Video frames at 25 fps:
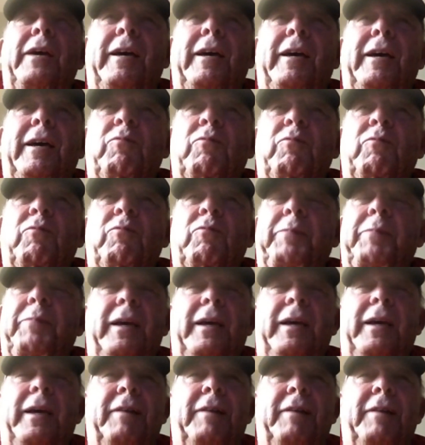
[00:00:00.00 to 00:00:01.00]
rib pads,
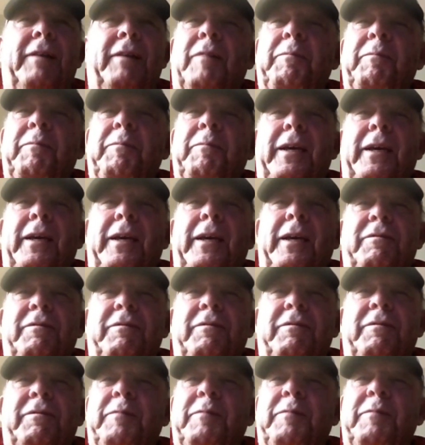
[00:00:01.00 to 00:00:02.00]
arm pads, face
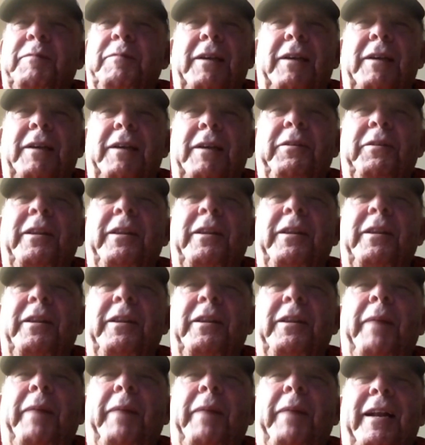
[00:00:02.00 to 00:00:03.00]
masks, everything they
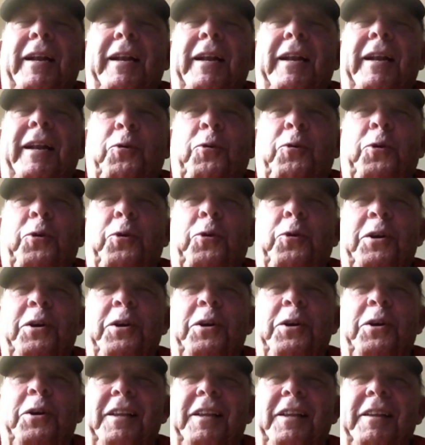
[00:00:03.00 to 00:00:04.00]
made, I wore.
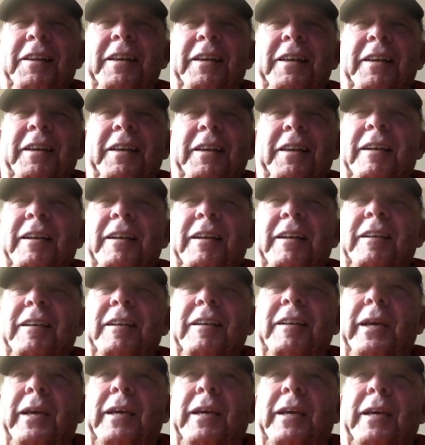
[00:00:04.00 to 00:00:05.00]
And it
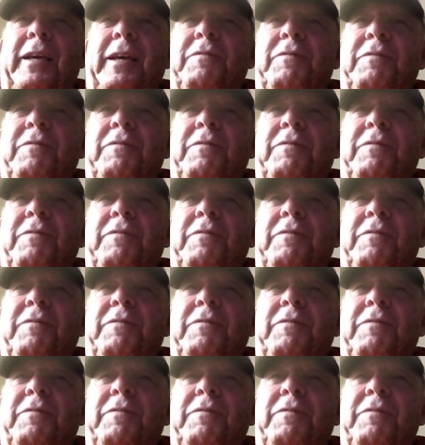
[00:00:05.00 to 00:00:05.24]
demands for